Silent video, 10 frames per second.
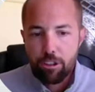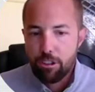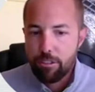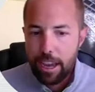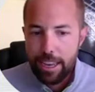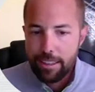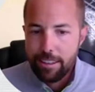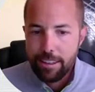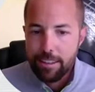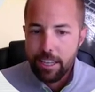so you've got A
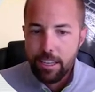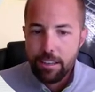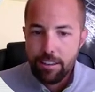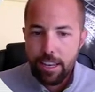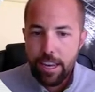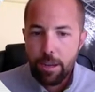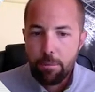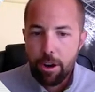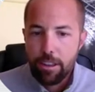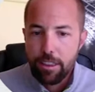T and T
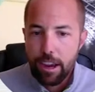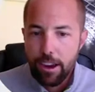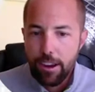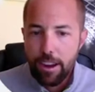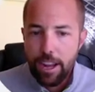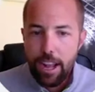Stadium right there,